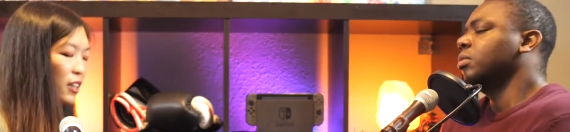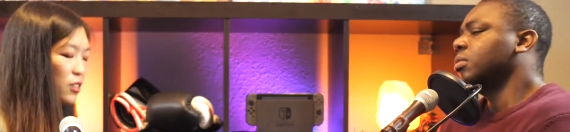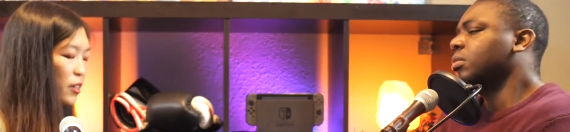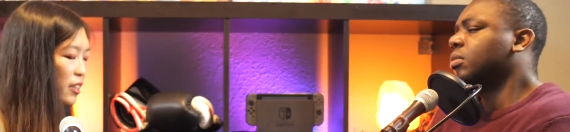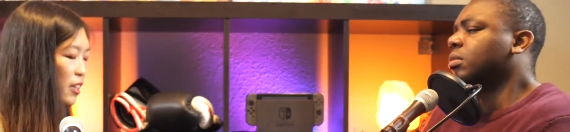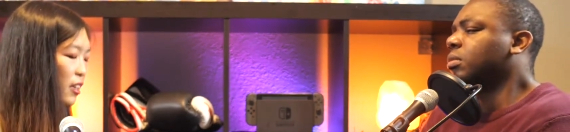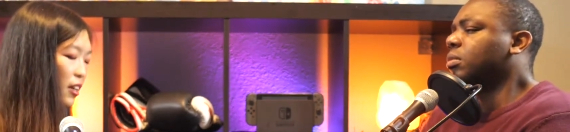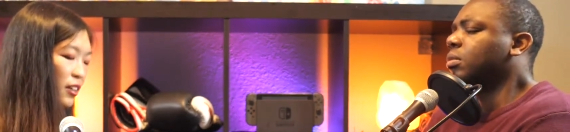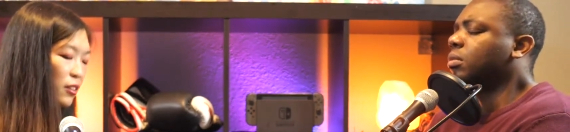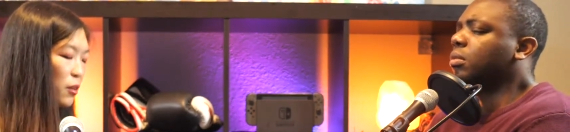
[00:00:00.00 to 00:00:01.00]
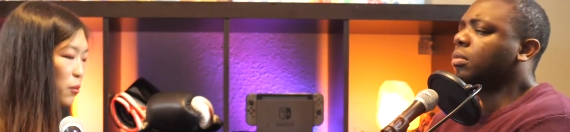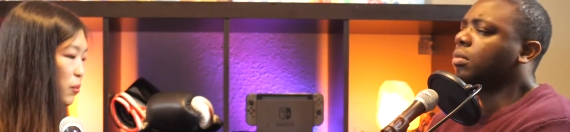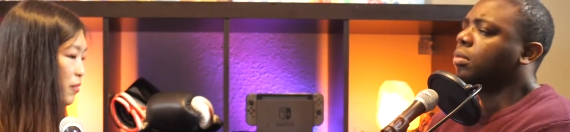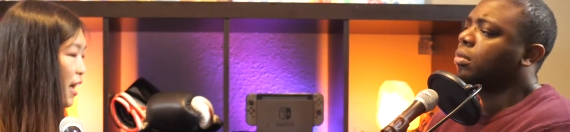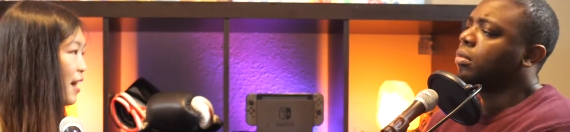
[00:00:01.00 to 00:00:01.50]
Speaker 1: Mm. So I mm. think, you know,
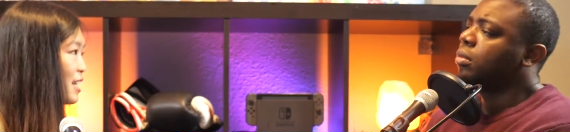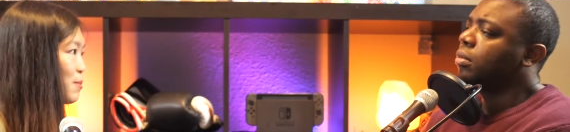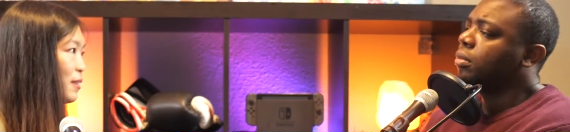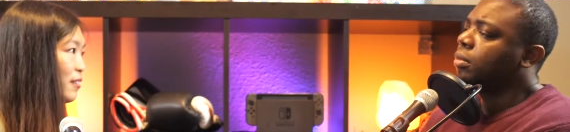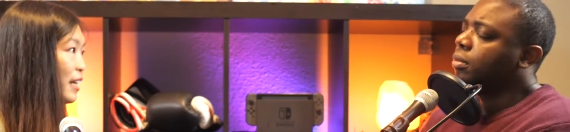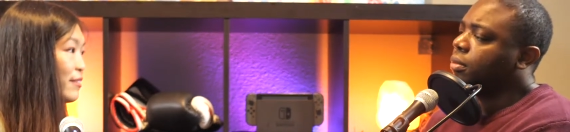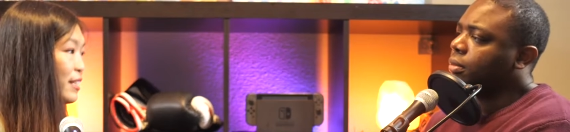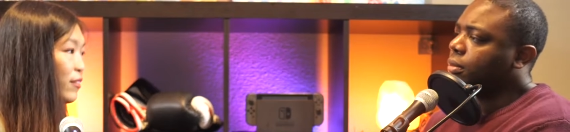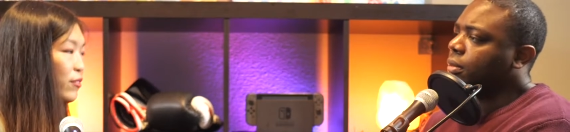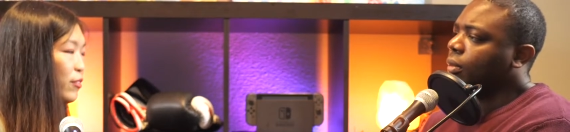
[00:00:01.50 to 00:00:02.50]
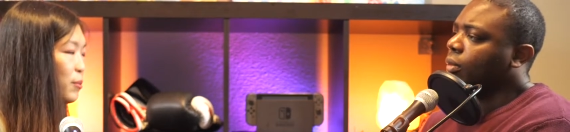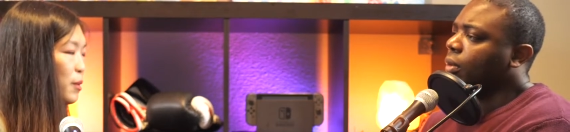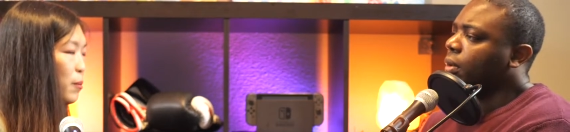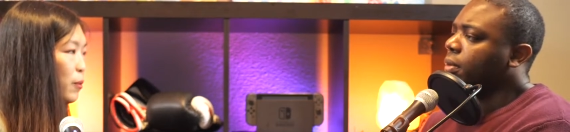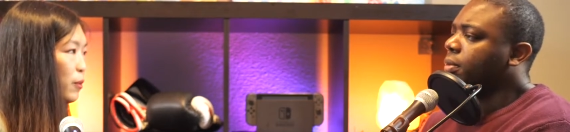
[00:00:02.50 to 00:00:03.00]
that has been a lifesaver for
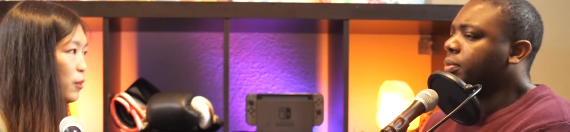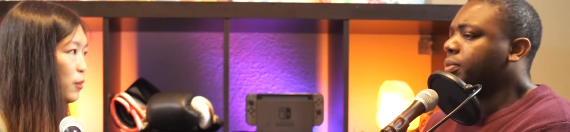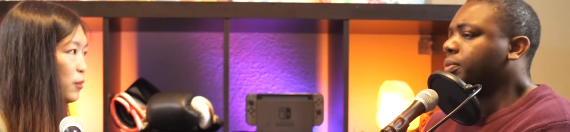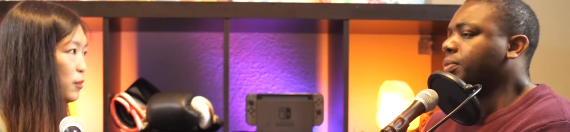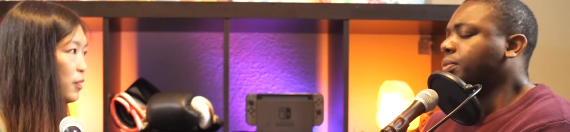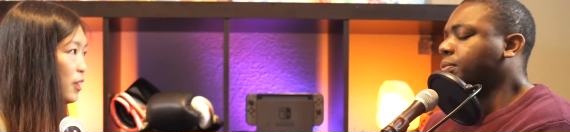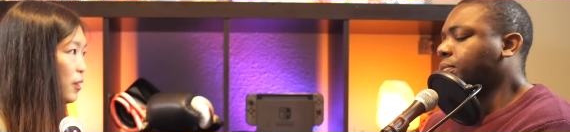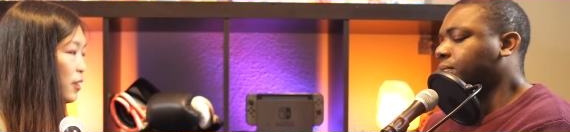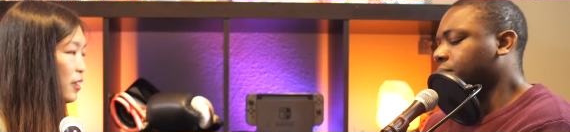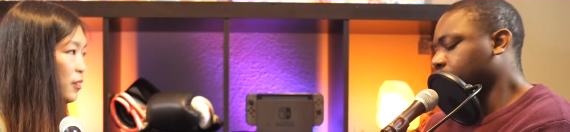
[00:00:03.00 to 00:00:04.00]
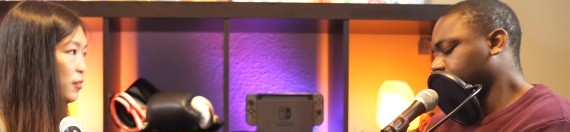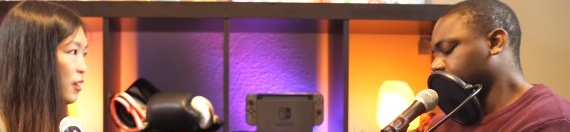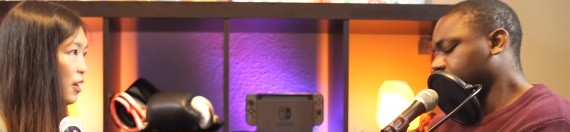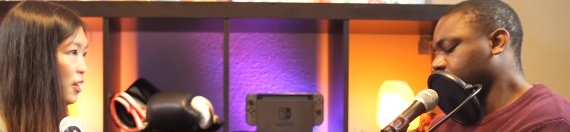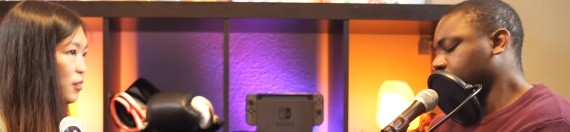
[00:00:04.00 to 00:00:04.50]
people who,
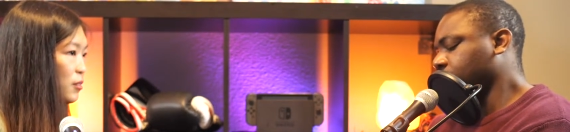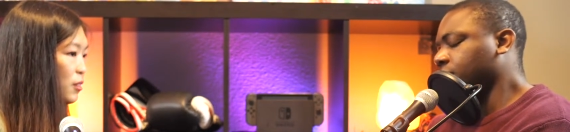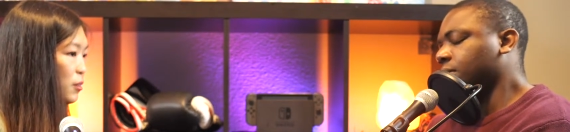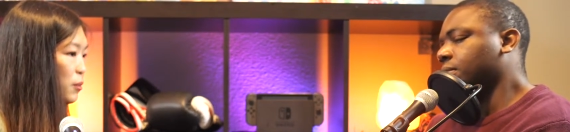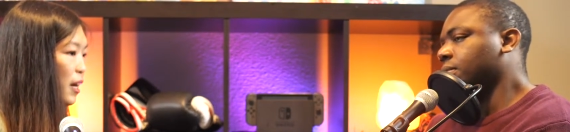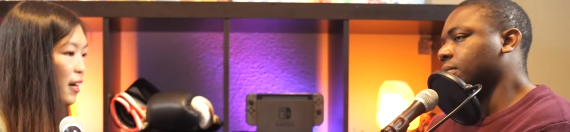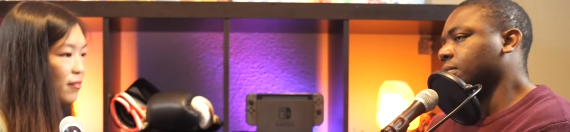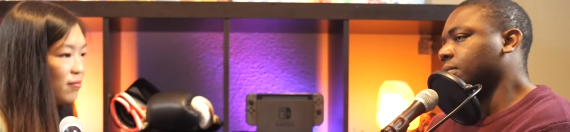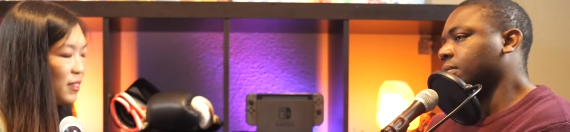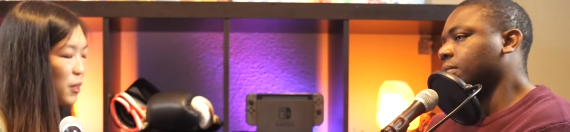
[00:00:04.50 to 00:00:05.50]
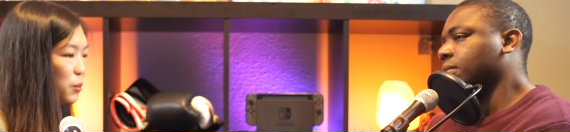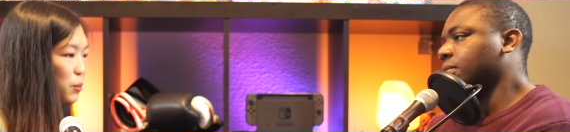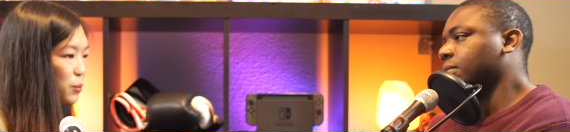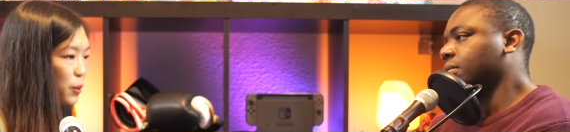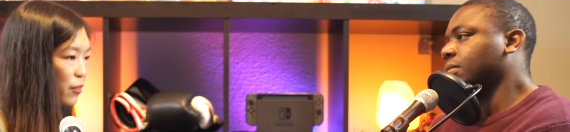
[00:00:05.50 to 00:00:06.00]
uh, who, you
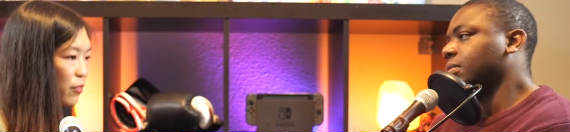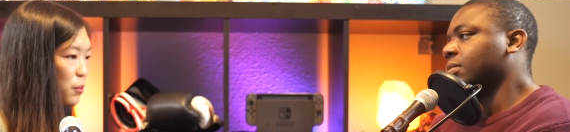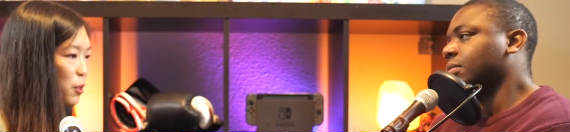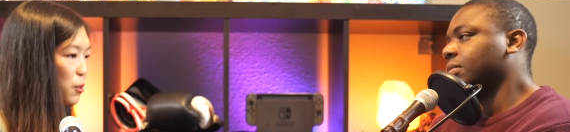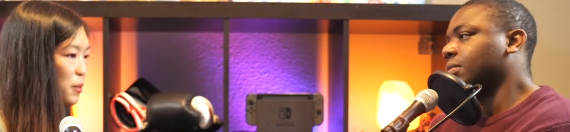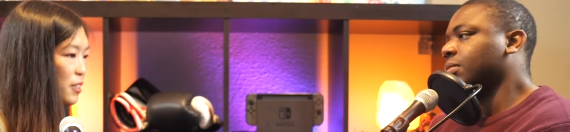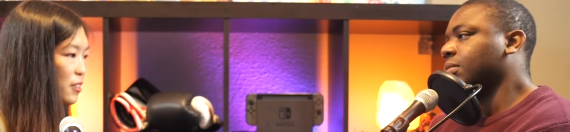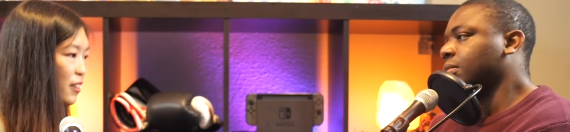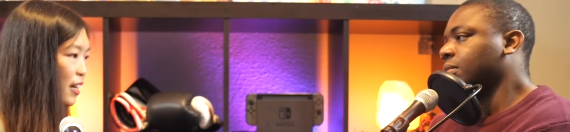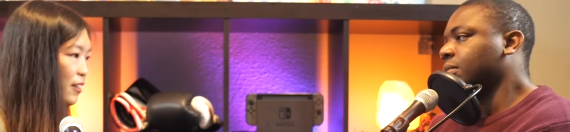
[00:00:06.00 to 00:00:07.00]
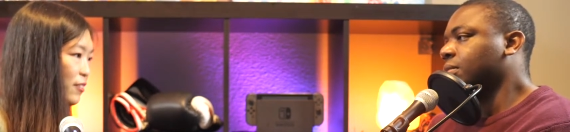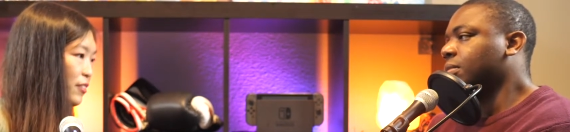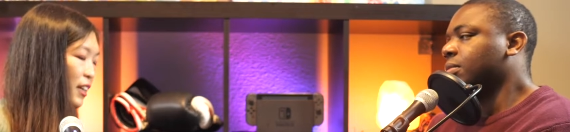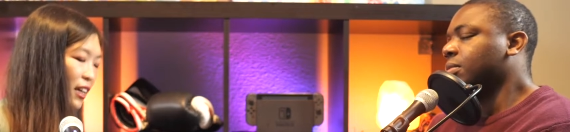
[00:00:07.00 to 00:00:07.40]
know, work from home and kind of,